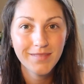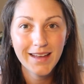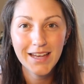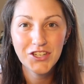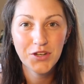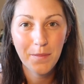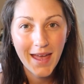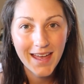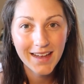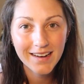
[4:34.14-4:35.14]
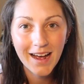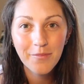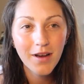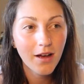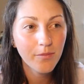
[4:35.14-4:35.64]
I guess, Japan,
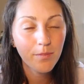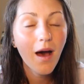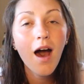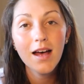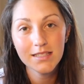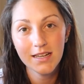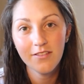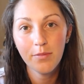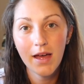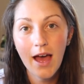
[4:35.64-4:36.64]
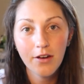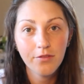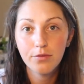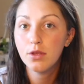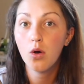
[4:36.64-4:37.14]
I'm not positive, but out
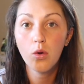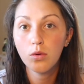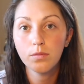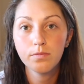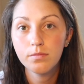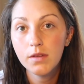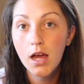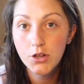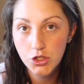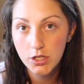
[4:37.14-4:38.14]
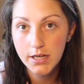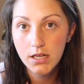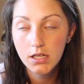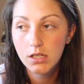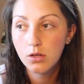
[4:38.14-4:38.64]
of the whole
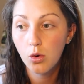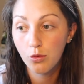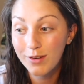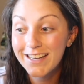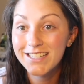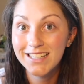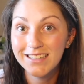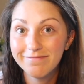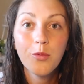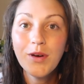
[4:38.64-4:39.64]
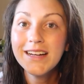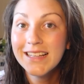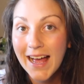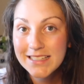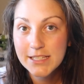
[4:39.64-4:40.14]
country or region, but one
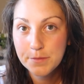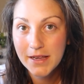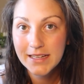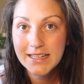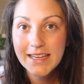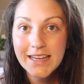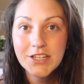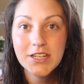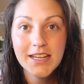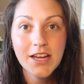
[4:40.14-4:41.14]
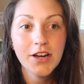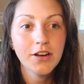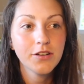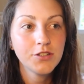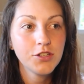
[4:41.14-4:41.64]
class is picked each
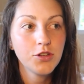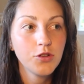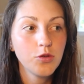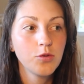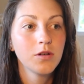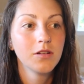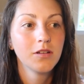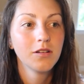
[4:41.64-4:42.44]
year to